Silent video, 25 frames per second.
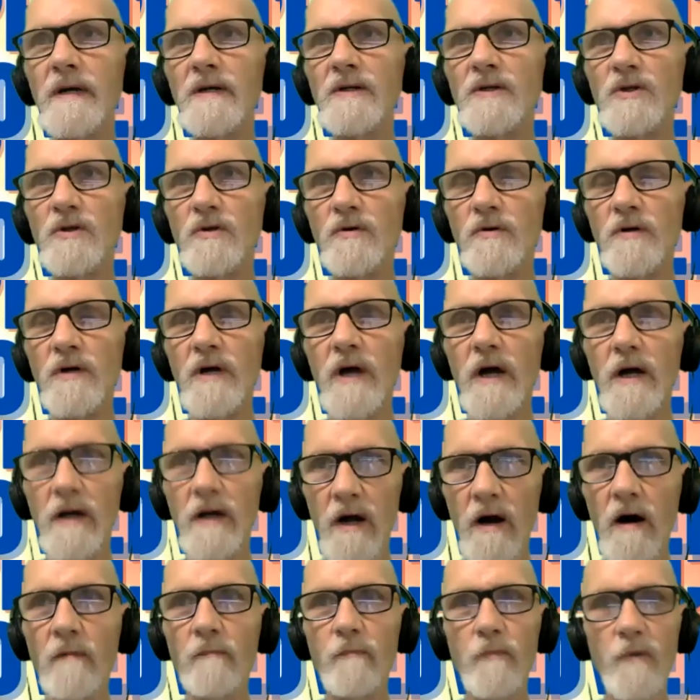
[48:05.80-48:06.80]
sure you get a
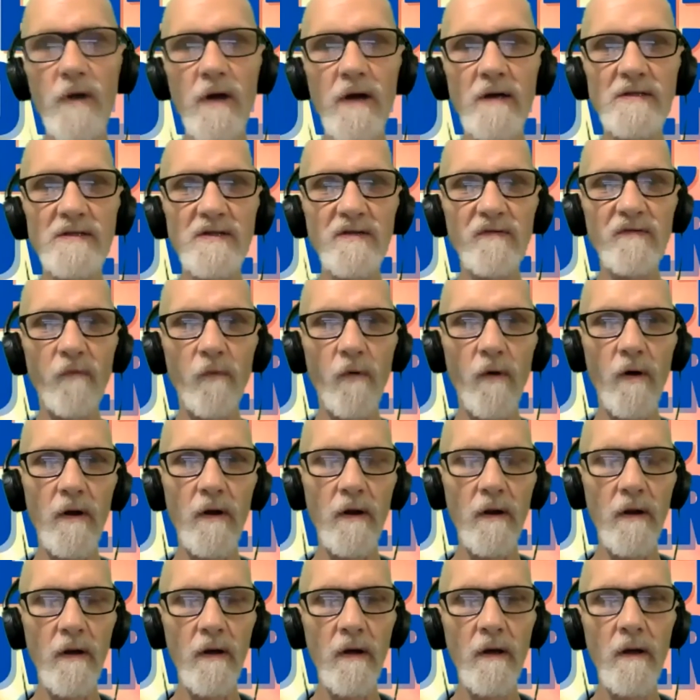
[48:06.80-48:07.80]
comprehensive one,
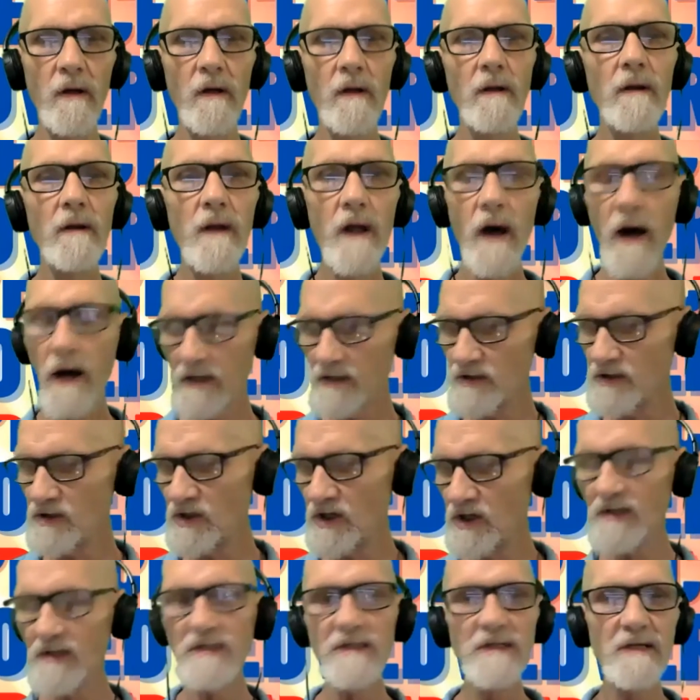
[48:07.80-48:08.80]
not
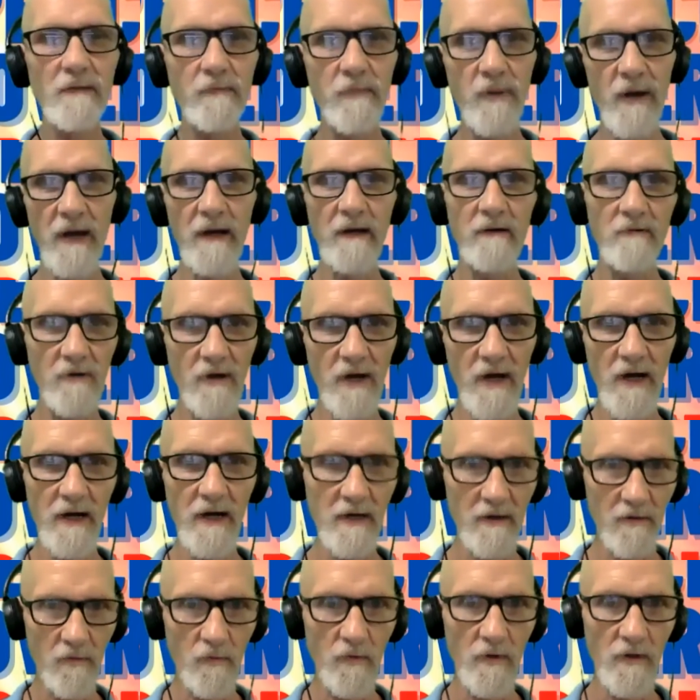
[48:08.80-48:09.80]
just the
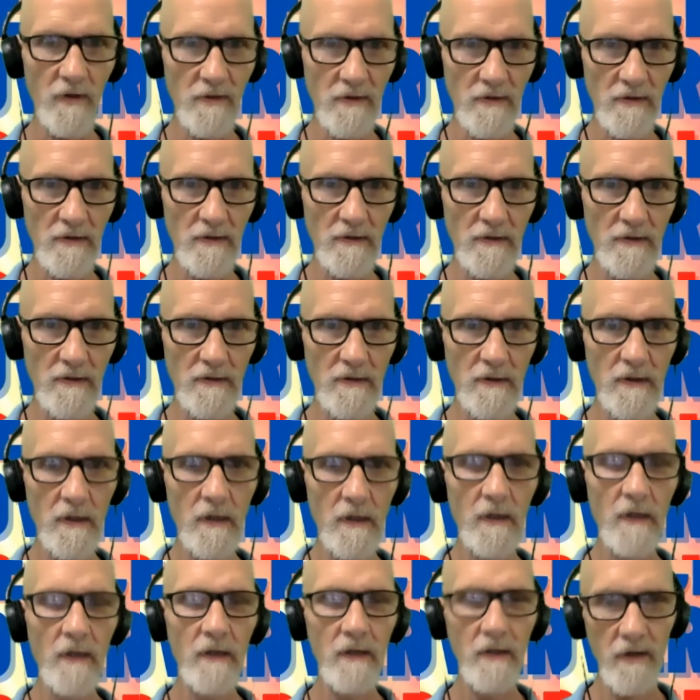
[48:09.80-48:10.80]
pancreatic one.
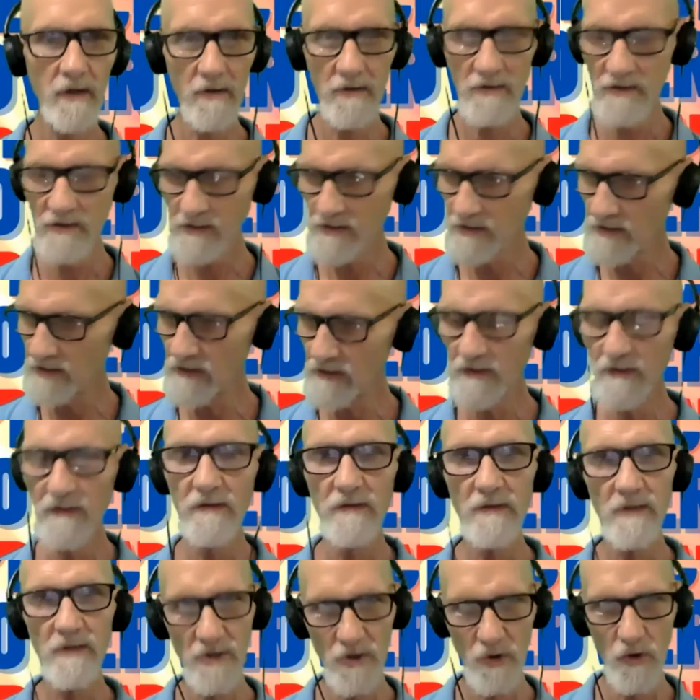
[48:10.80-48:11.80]
There's
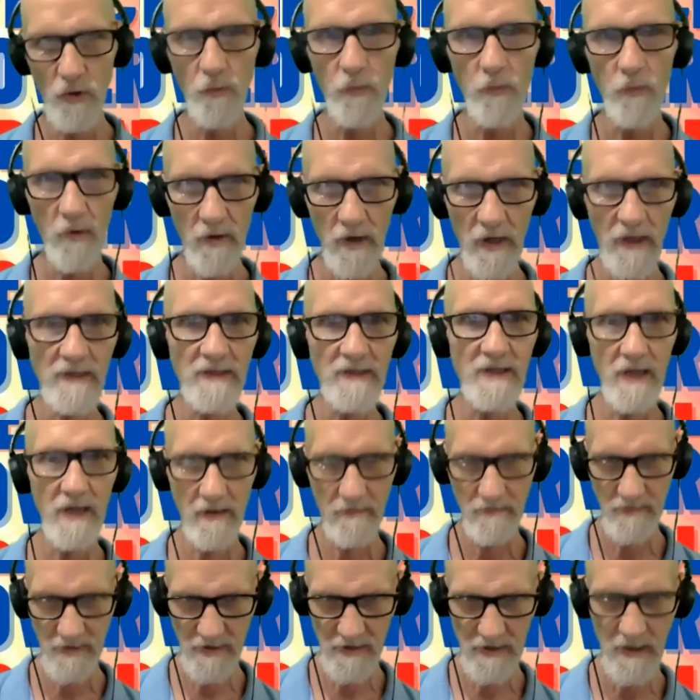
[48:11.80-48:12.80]
the super
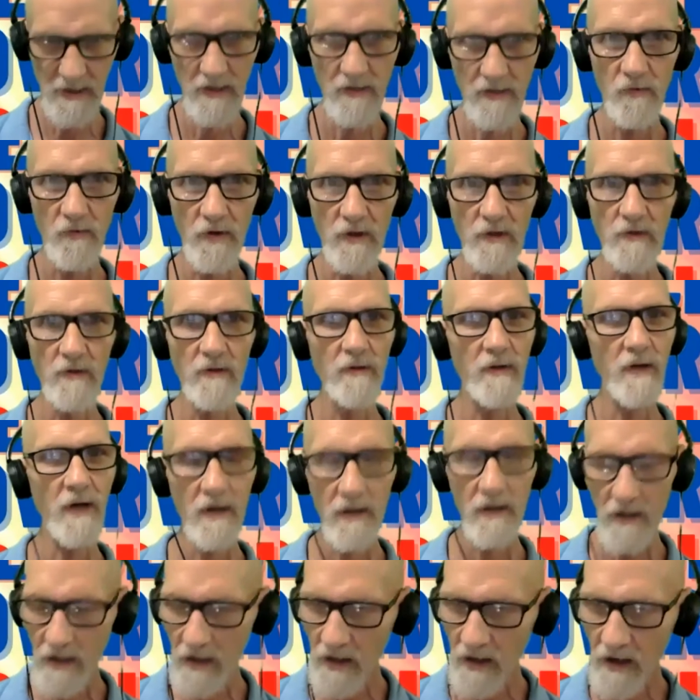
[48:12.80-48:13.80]
enzymes like what you that
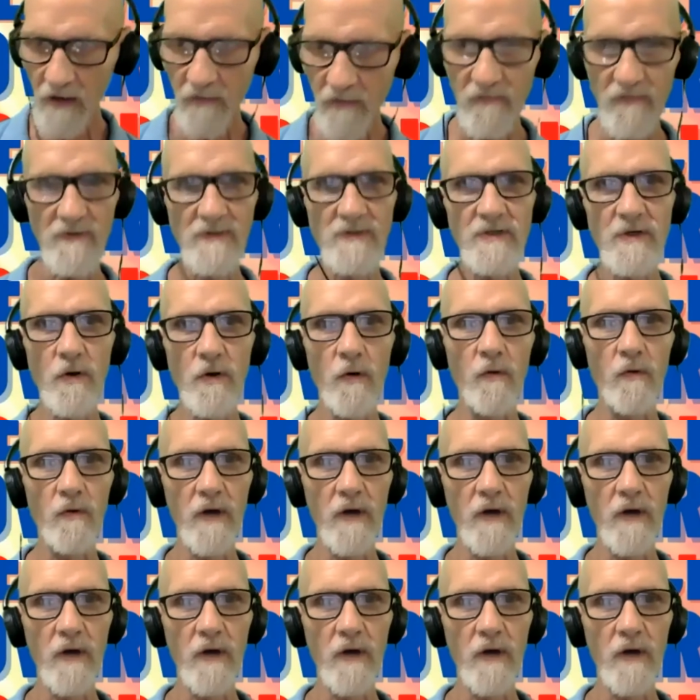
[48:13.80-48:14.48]
it covers the whole